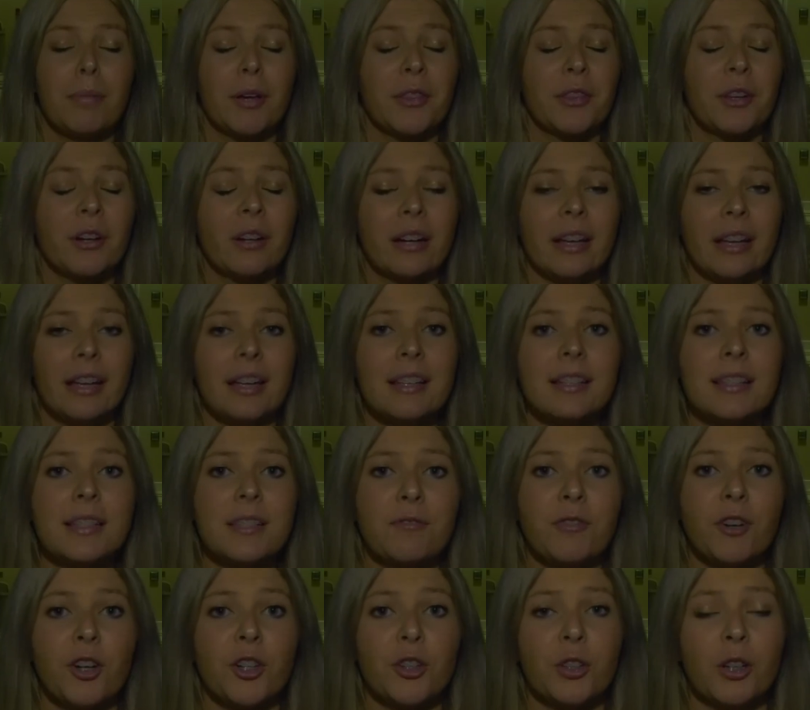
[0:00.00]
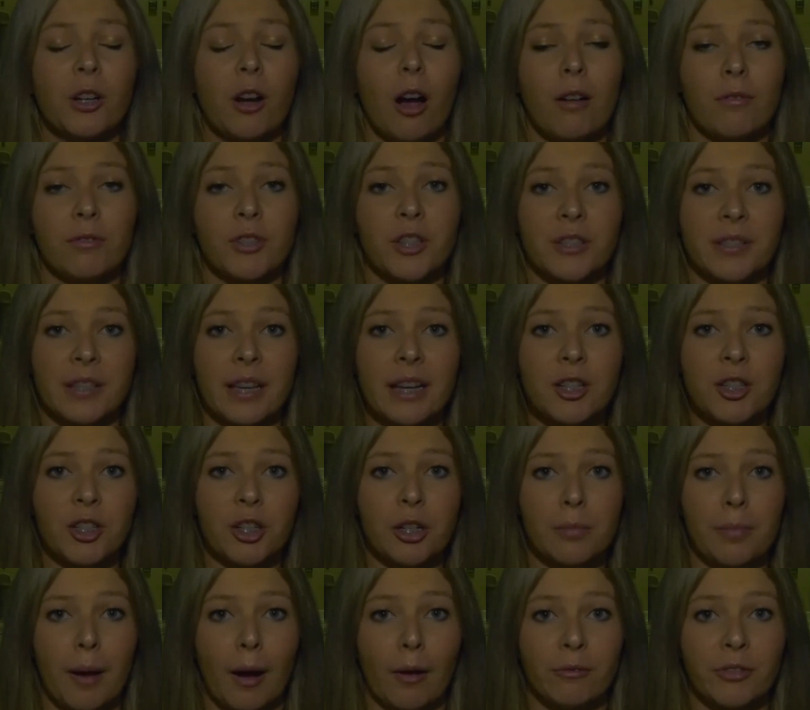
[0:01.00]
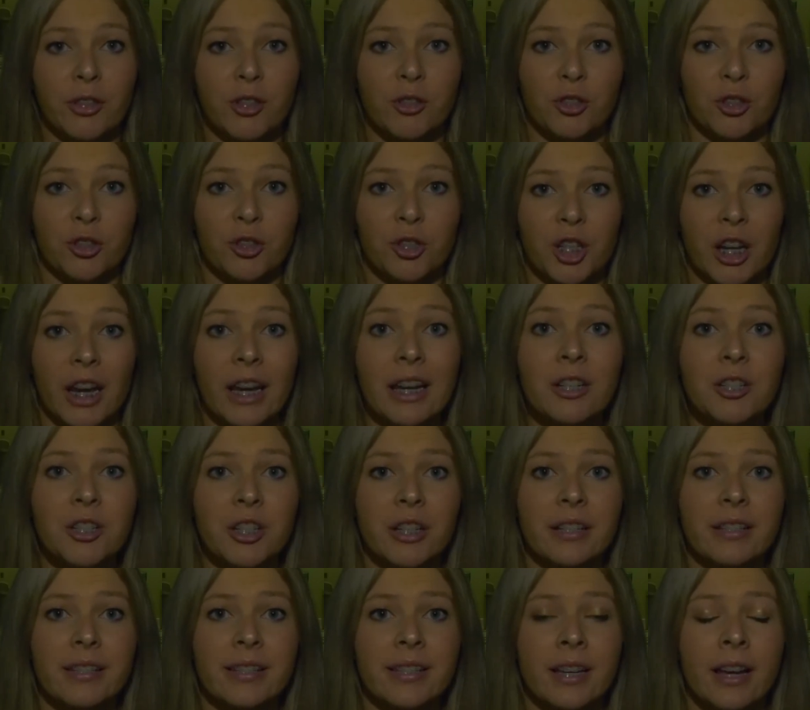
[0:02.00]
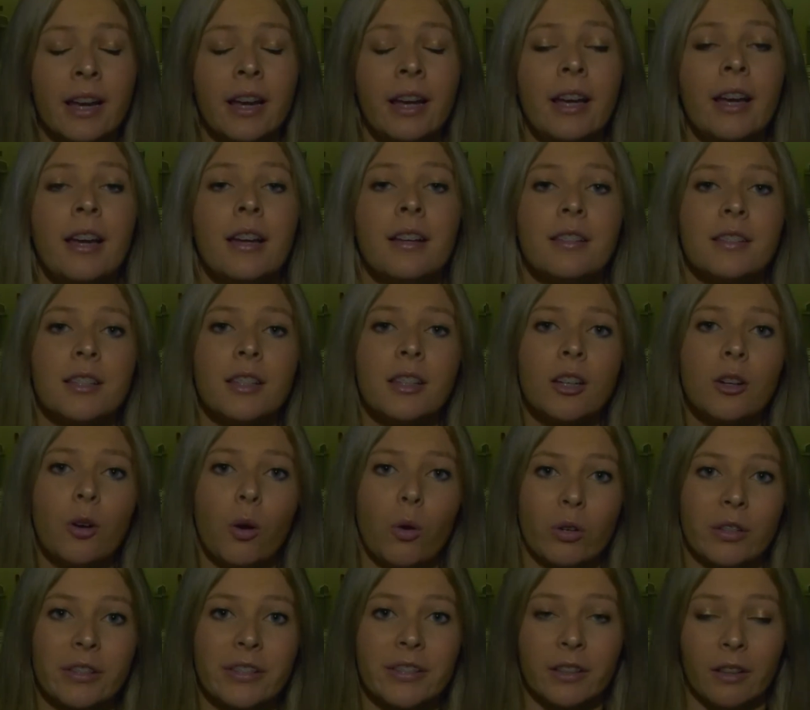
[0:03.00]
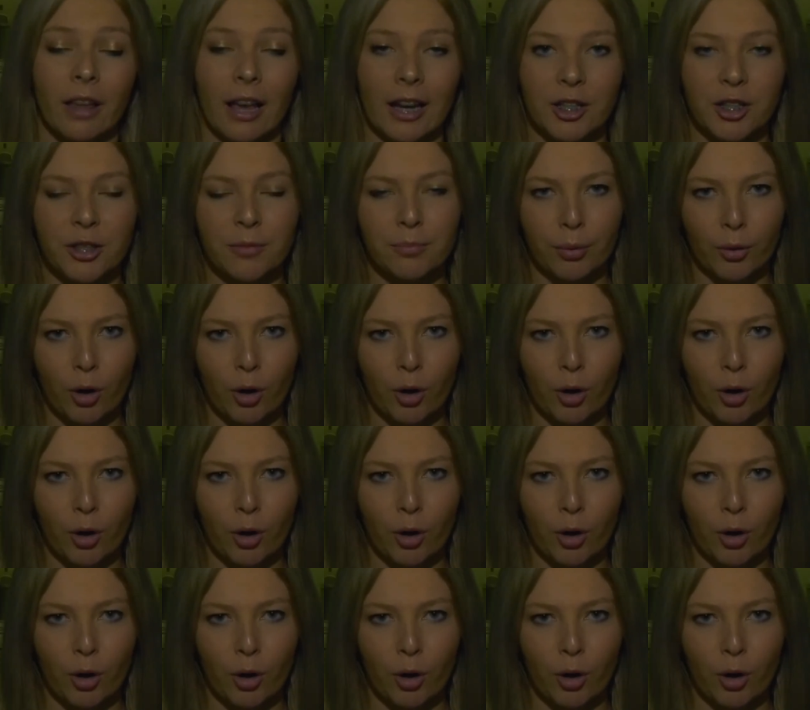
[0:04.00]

but there is further conversation about future changes to the court selection